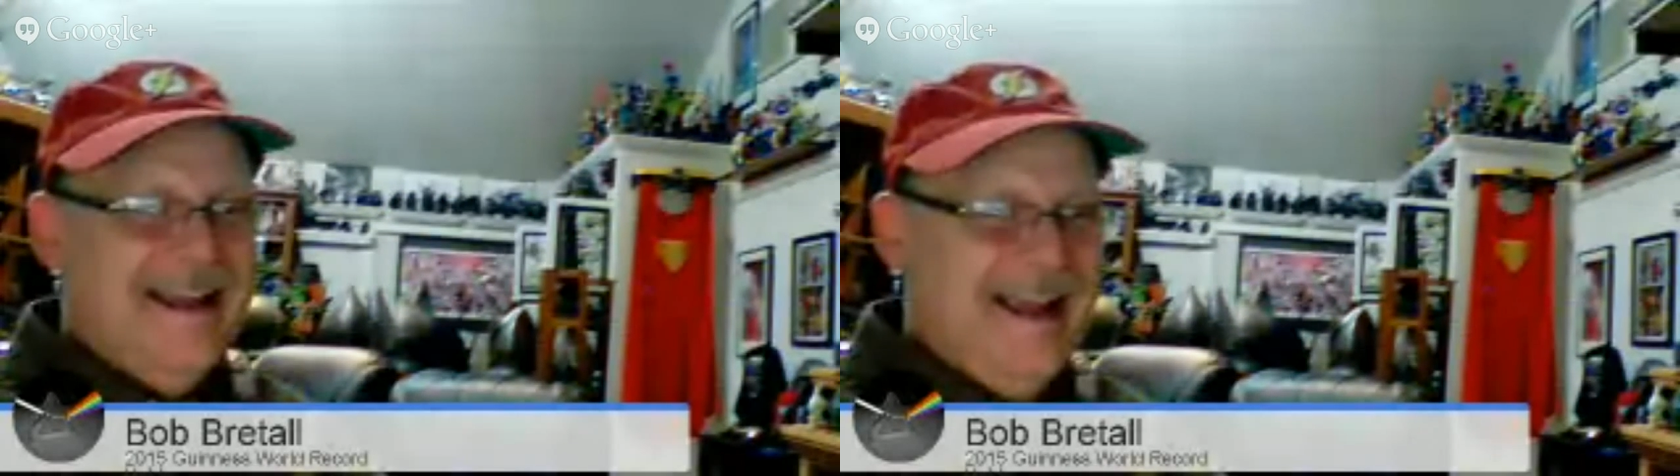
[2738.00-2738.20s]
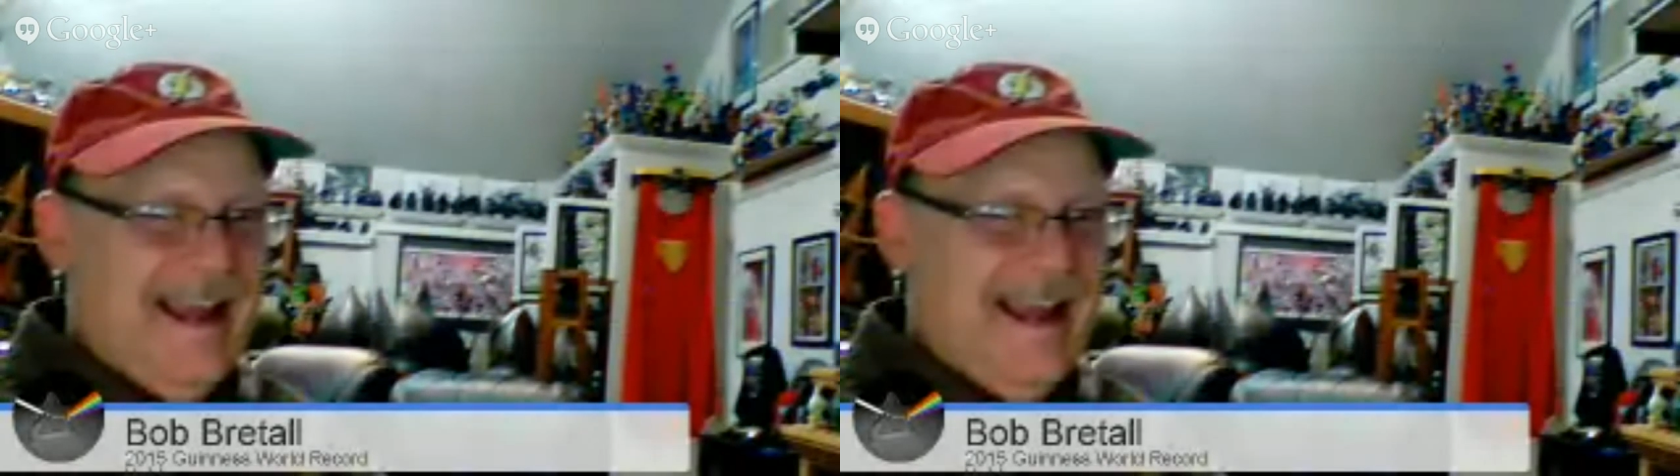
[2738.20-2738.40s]

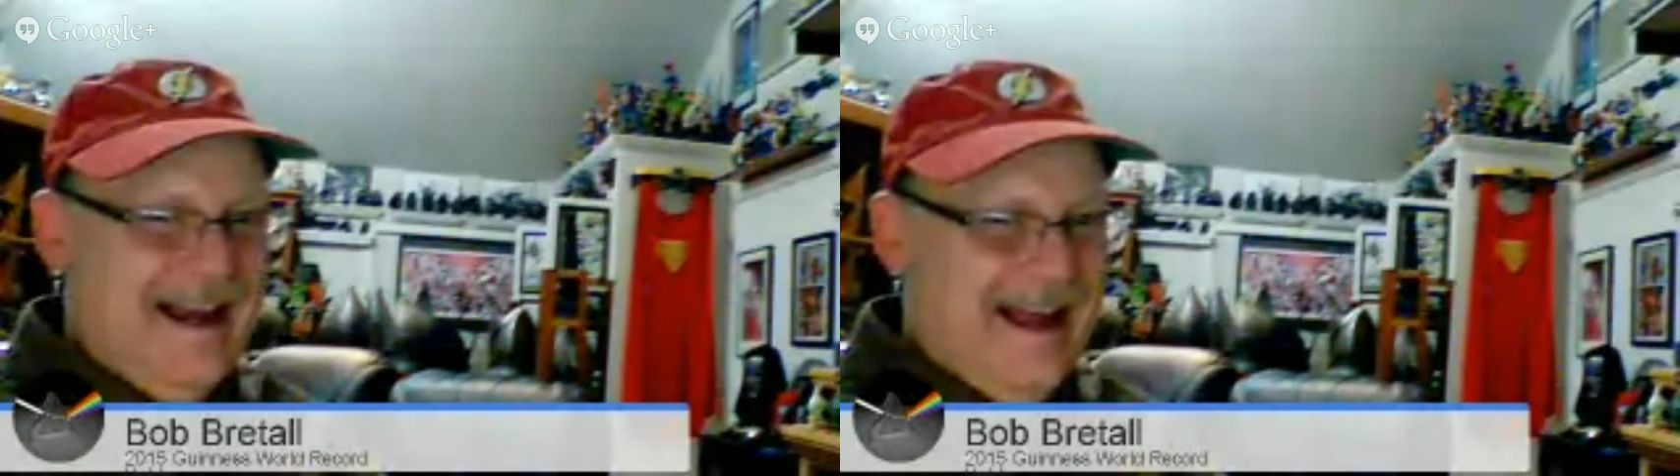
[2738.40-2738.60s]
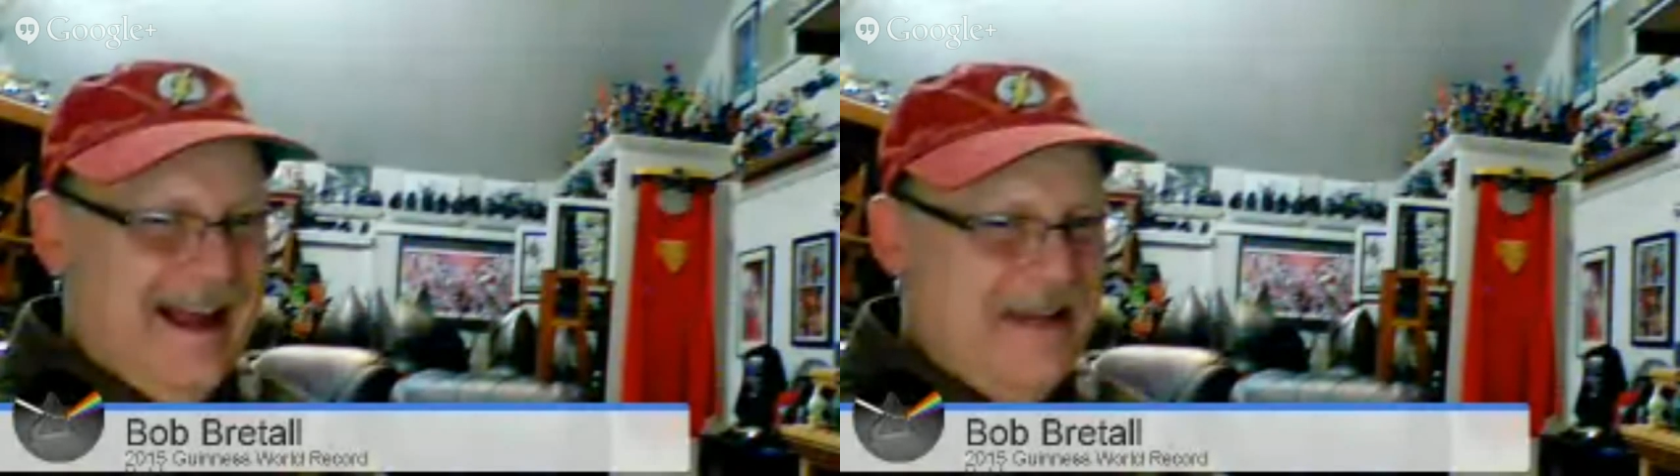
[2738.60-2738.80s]

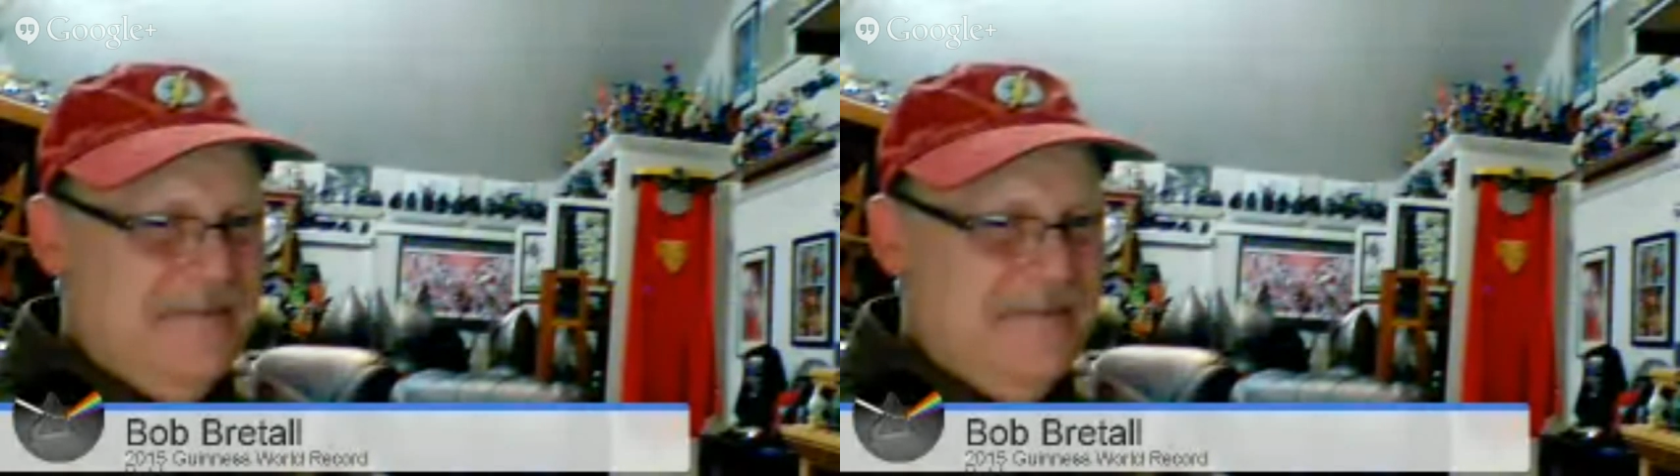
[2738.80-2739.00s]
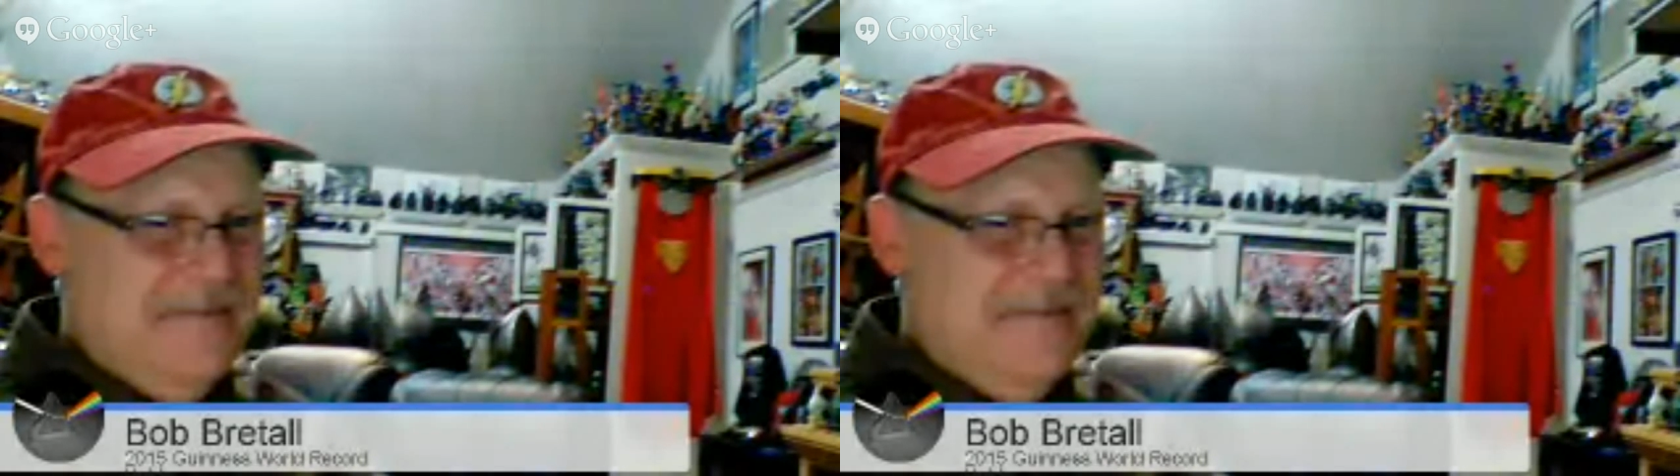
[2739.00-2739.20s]
and I
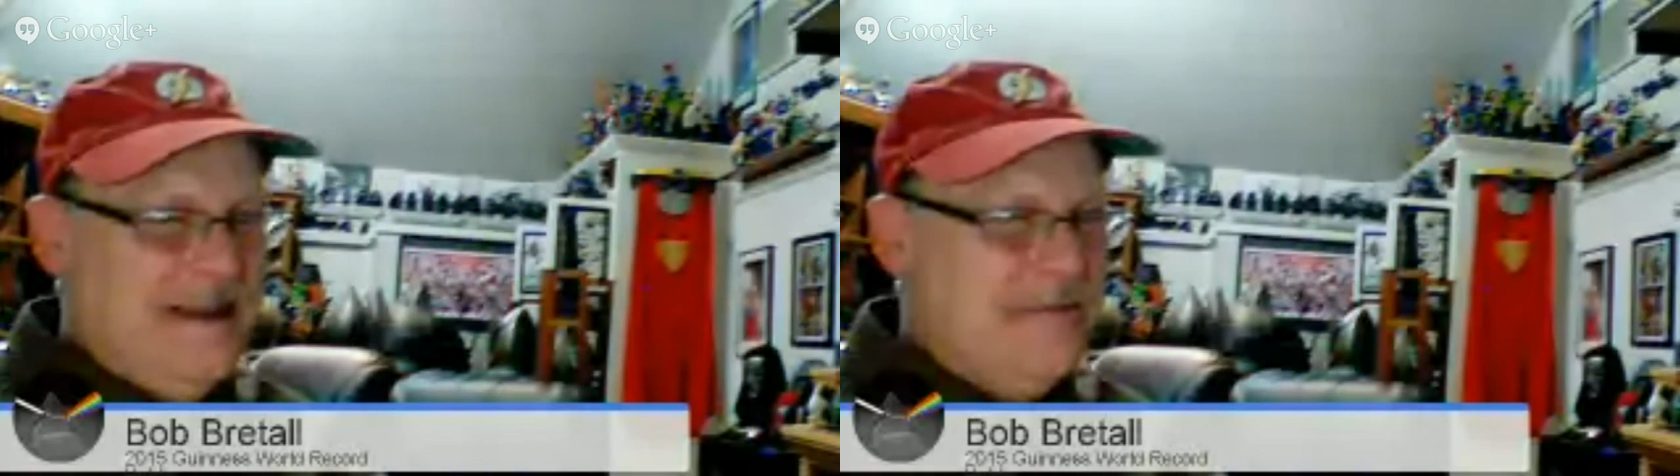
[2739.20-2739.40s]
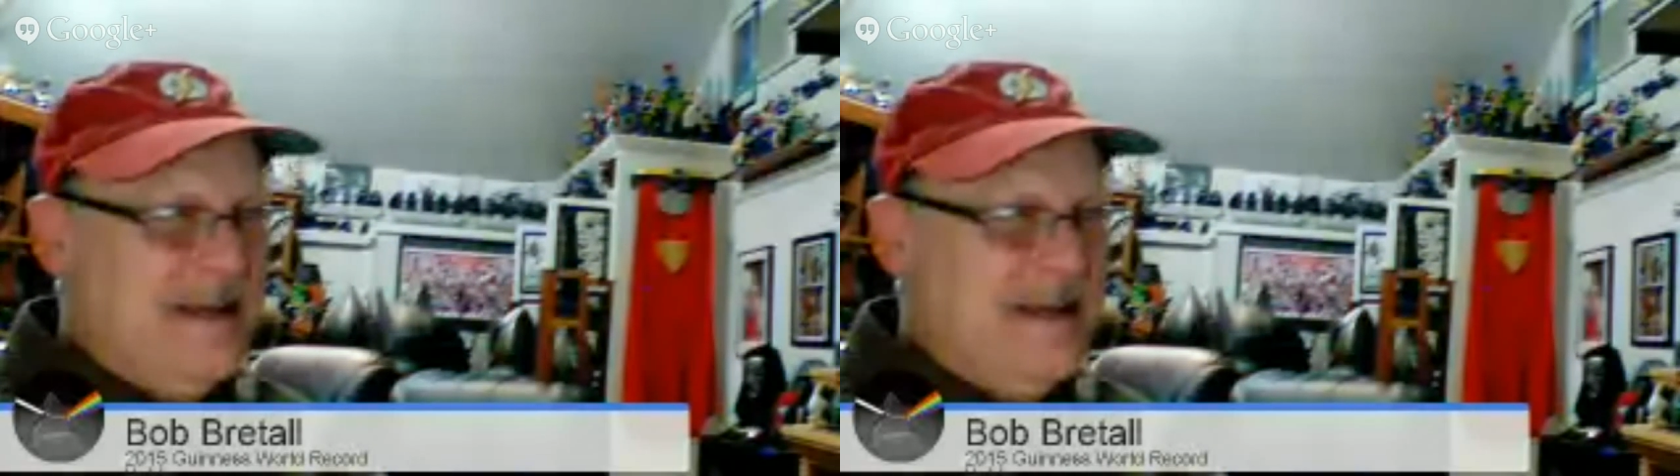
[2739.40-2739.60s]

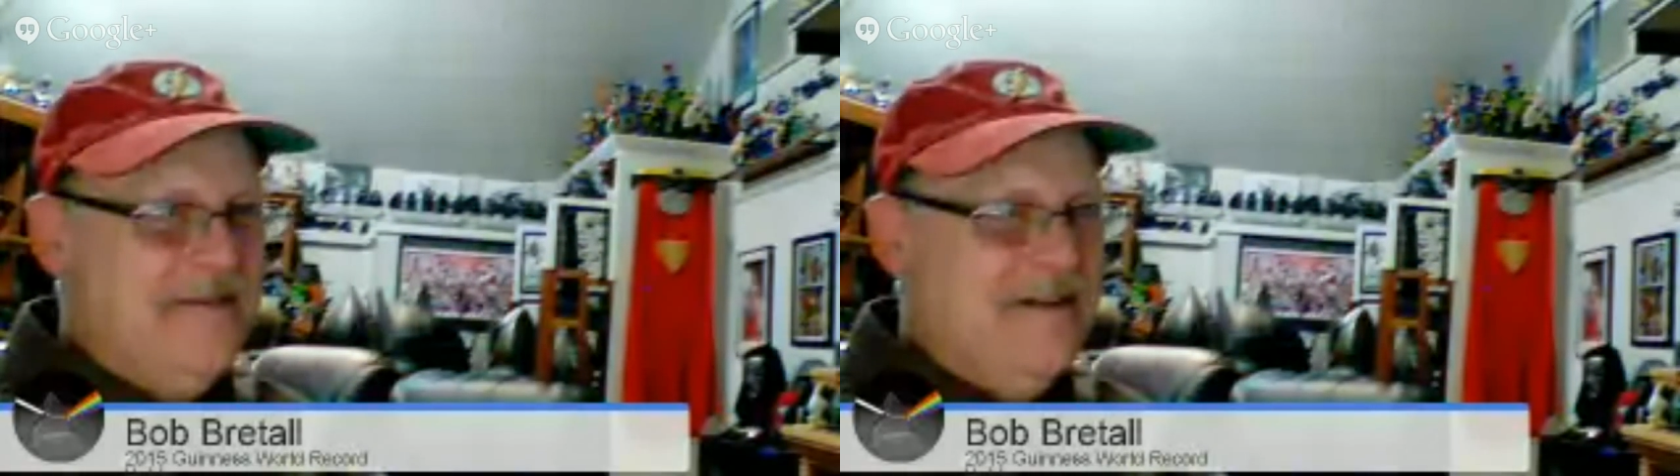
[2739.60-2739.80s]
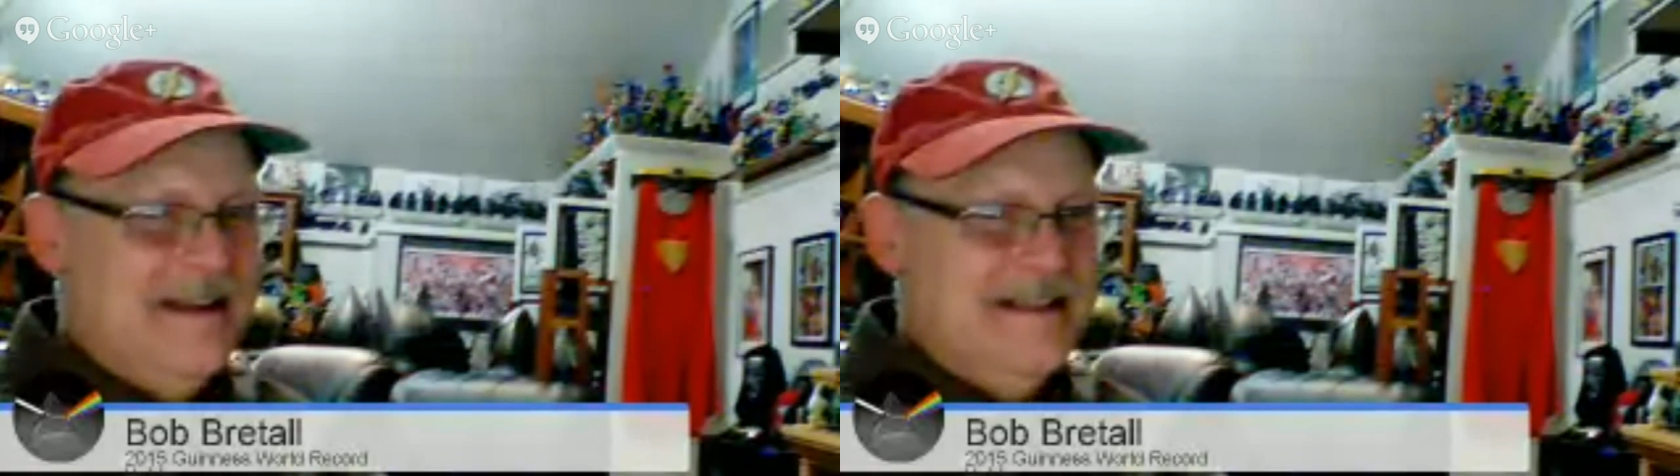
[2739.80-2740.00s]
think we
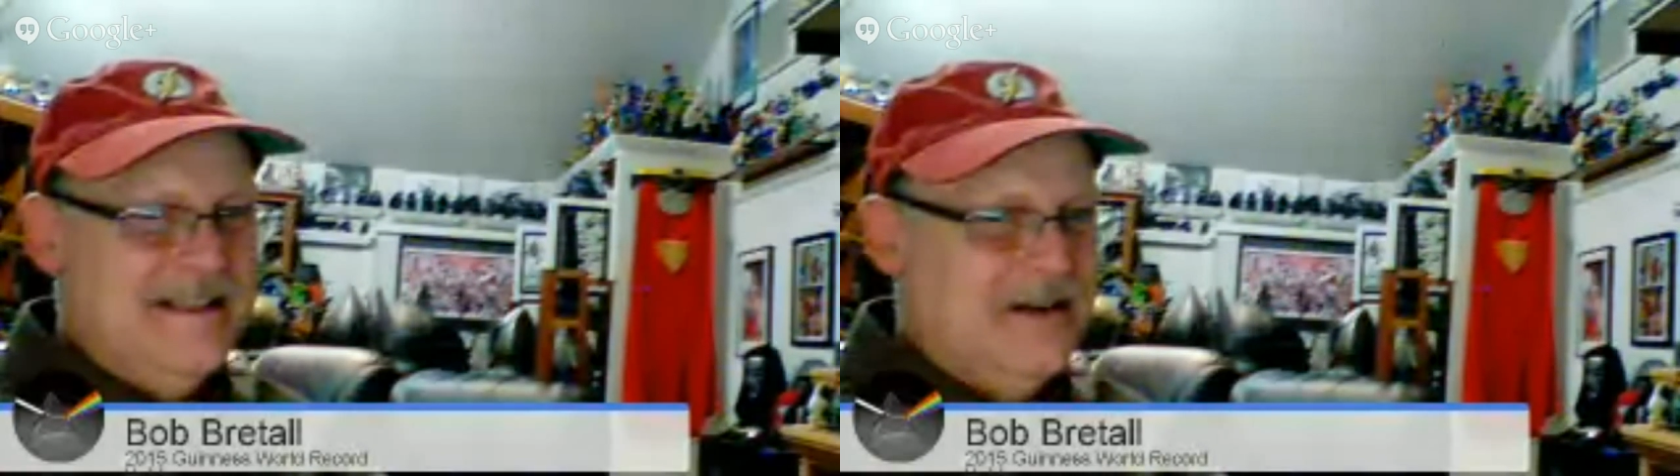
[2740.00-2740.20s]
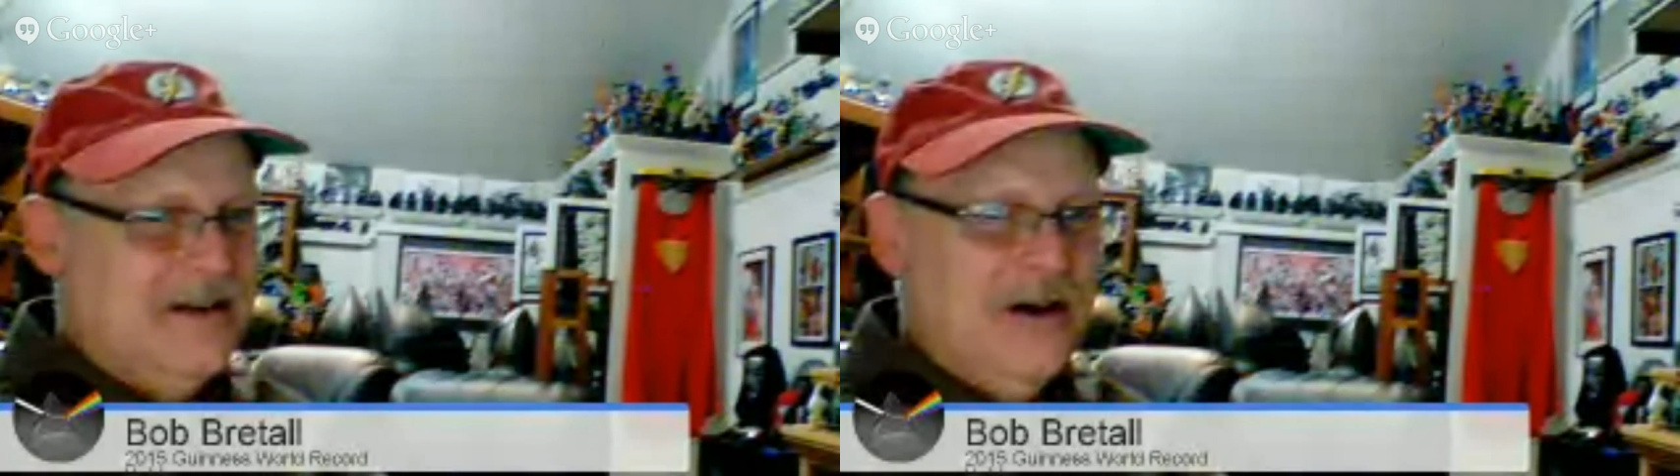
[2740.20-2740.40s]
gave it a
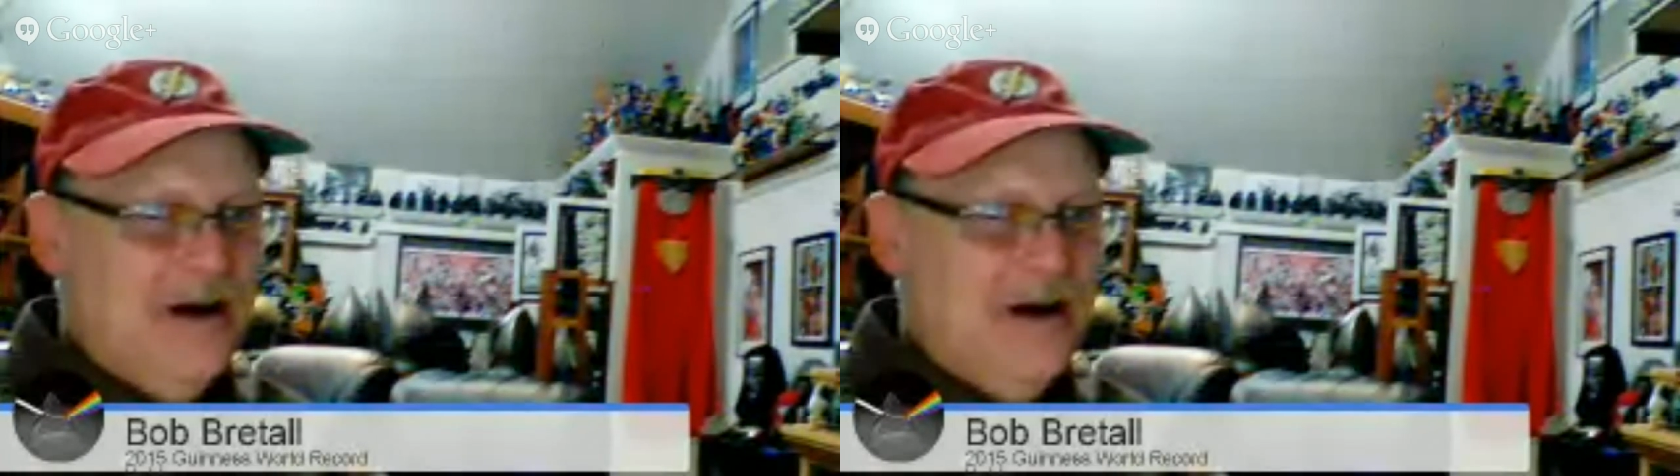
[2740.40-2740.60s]
0.